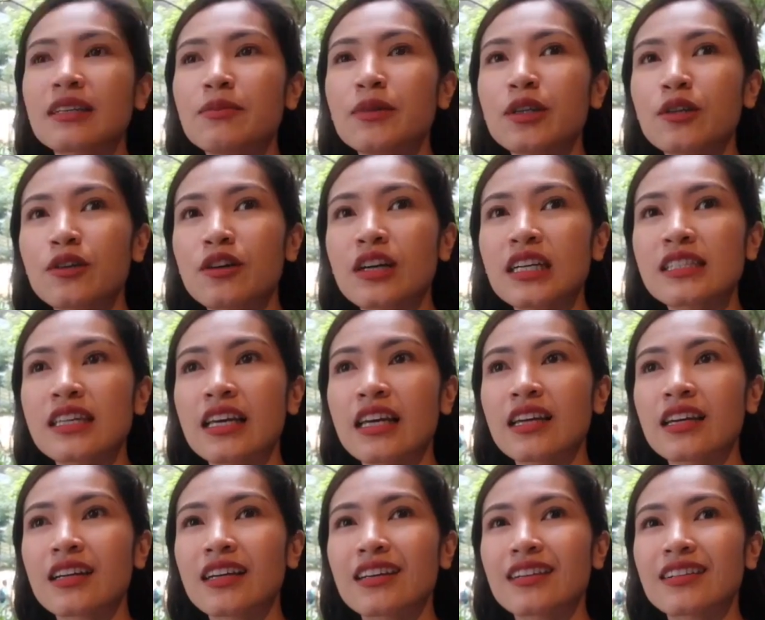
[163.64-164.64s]
Sabi ko
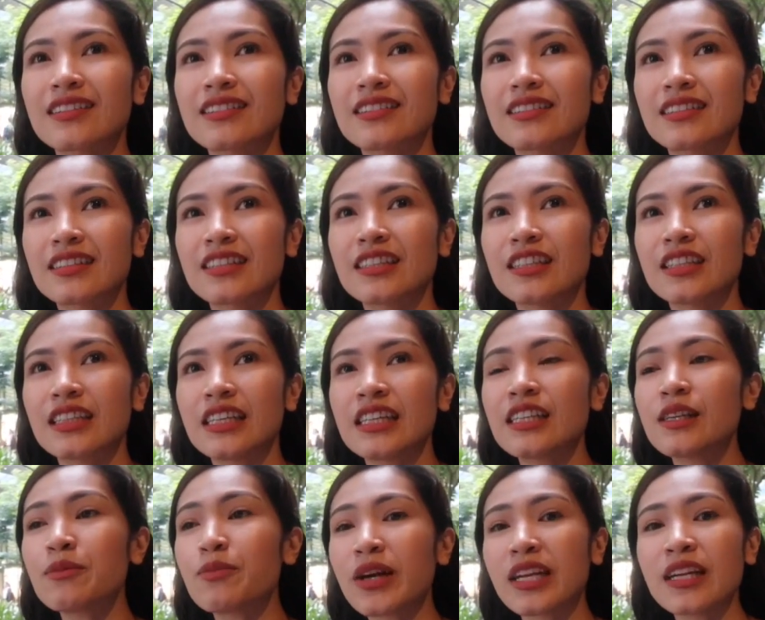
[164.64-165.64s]
kasi,
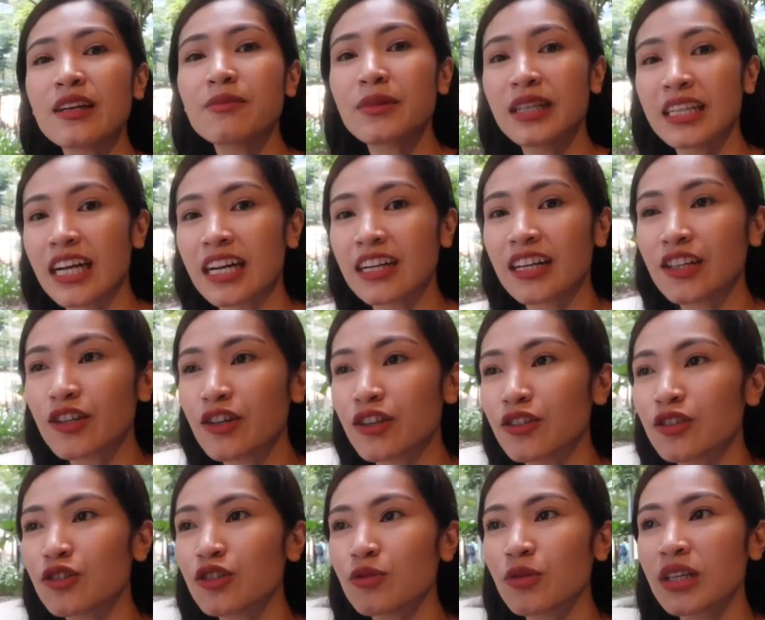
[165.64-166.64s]
hindi pwedeng mangyari
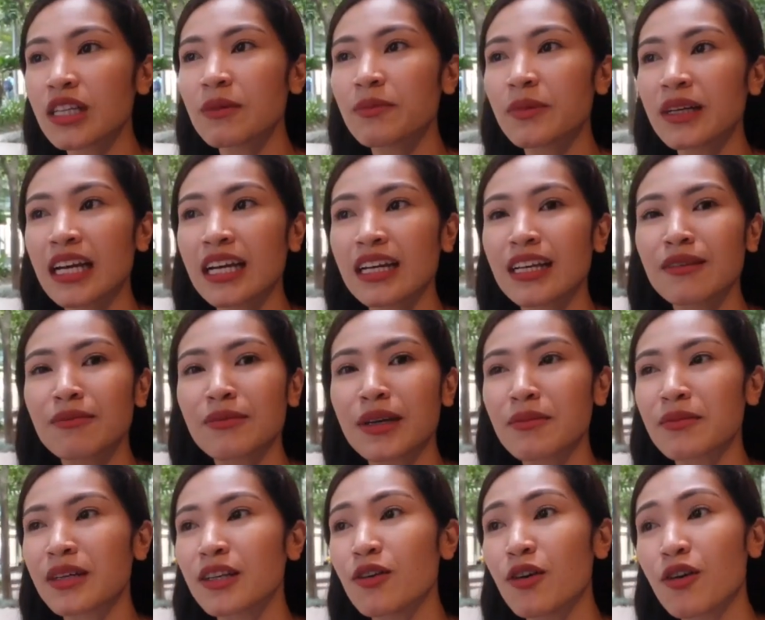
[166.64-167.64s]
yon. Usually, palaging
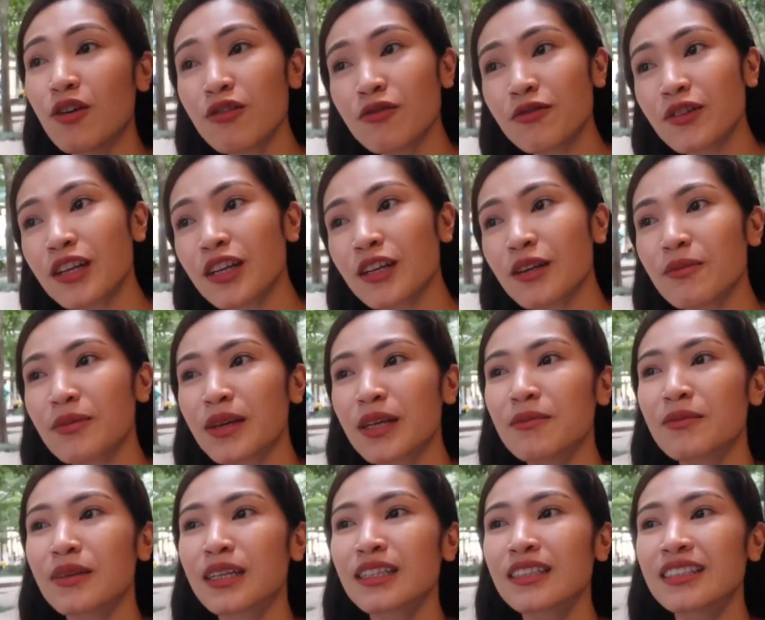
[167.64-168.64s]
may mag-over,
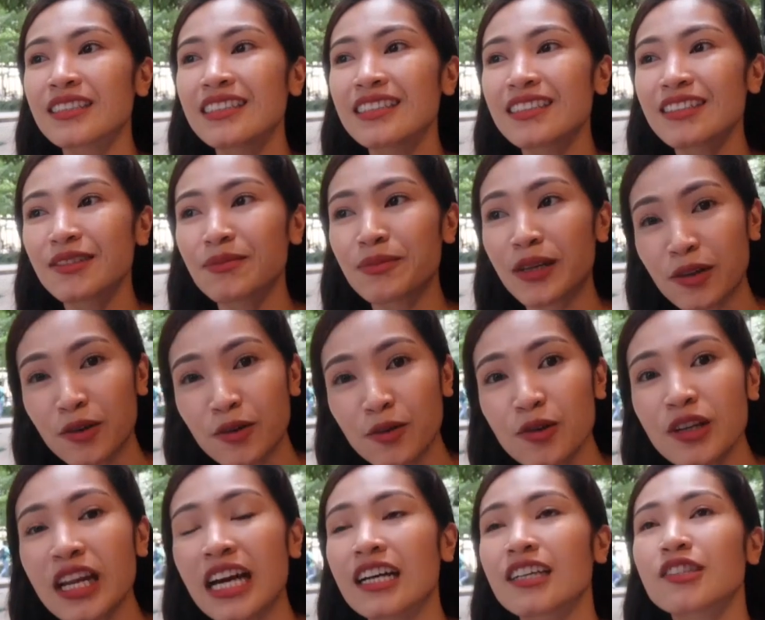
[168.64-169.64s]
may
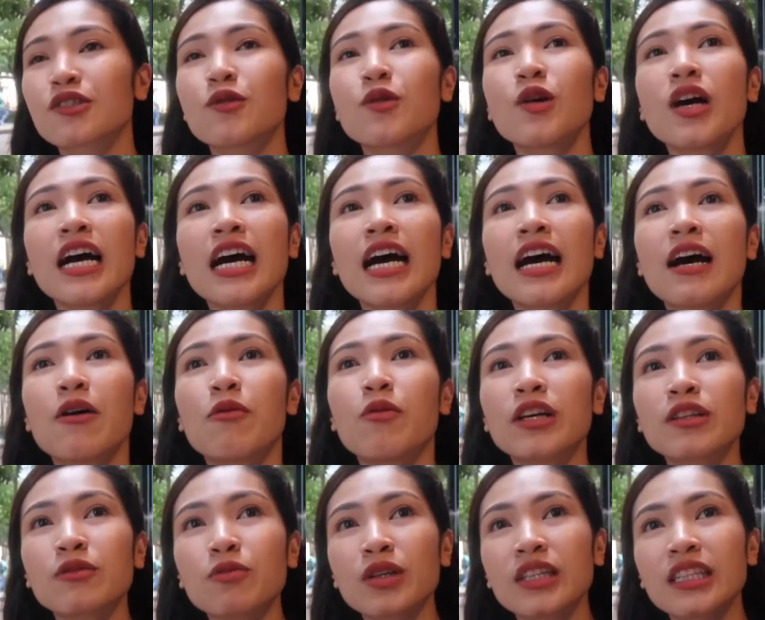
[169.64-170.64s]
makukulang. So,
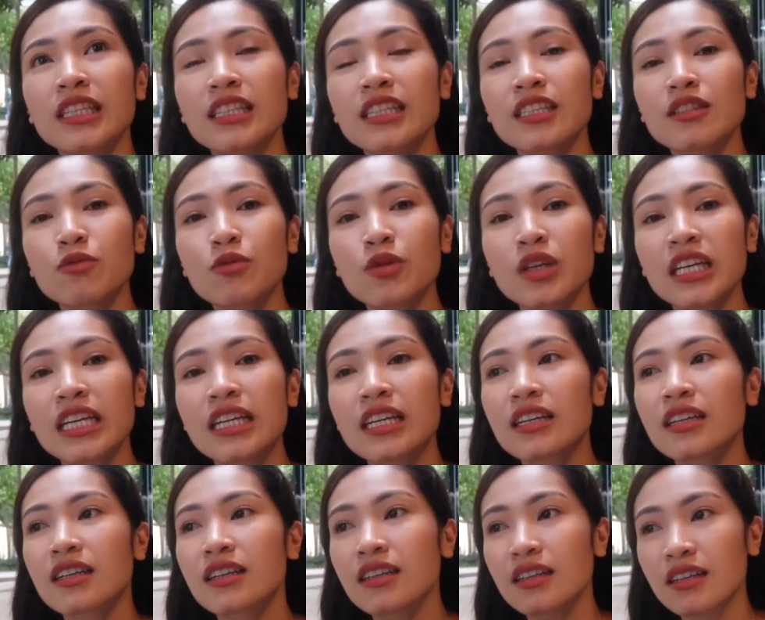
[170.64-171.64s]
what we did is we
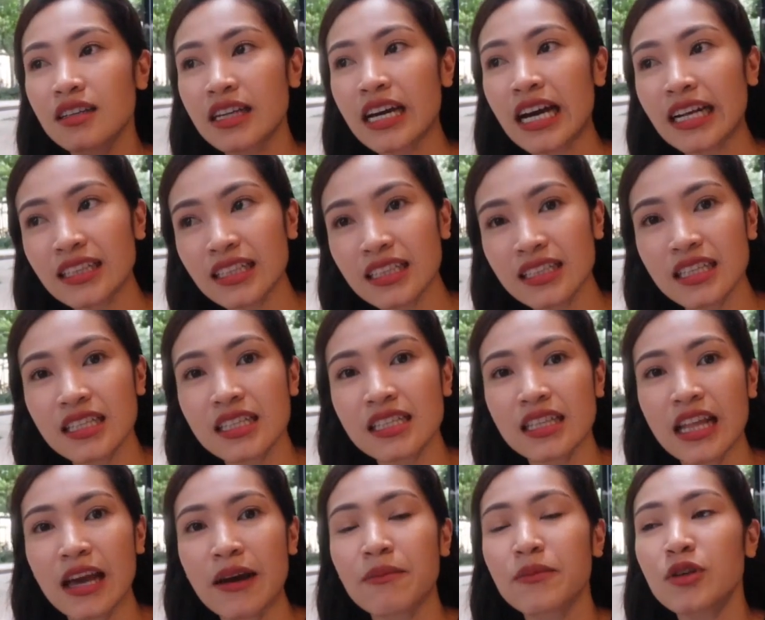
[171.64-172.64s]
got a
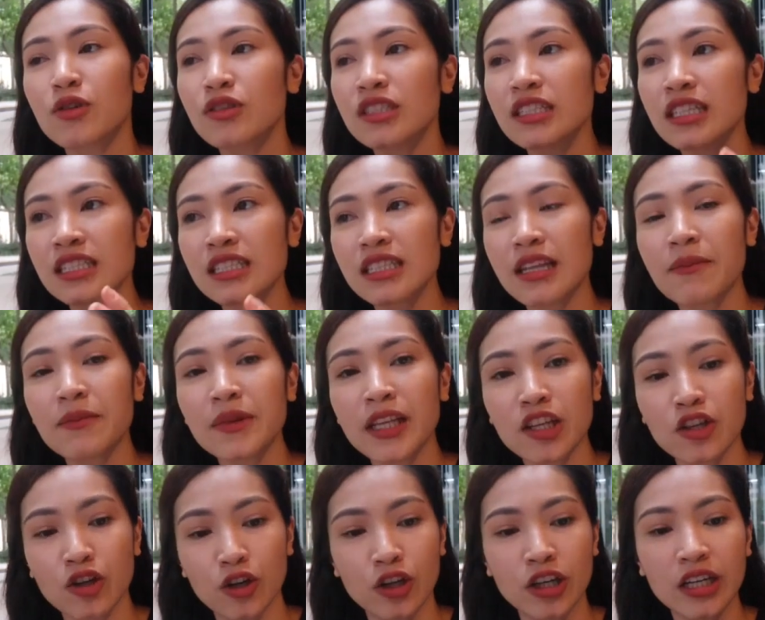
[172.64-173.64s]
system. Yung system
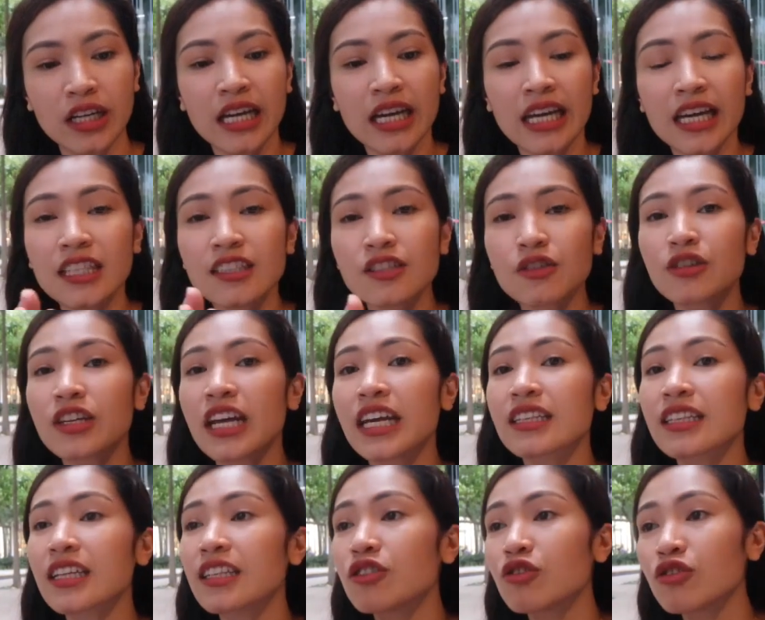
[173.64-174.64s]
na yon, it's
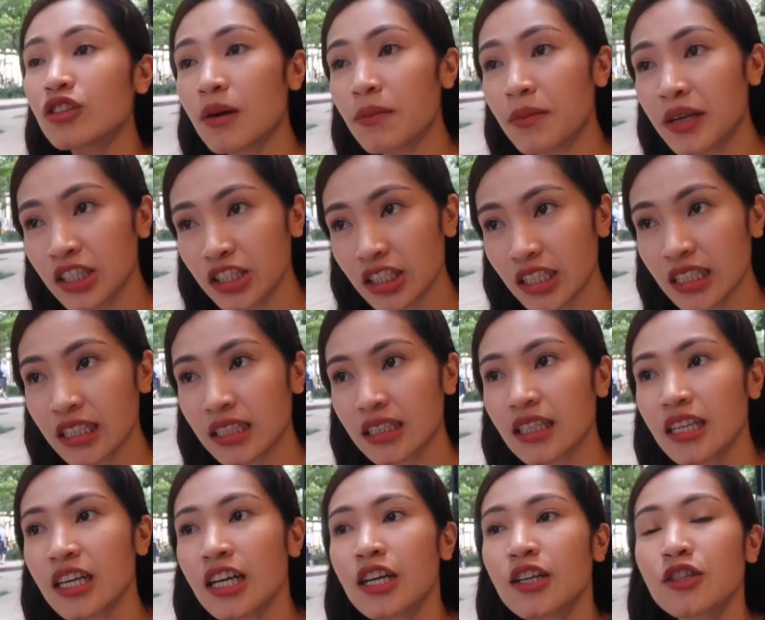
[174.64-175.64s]
connected to the machine.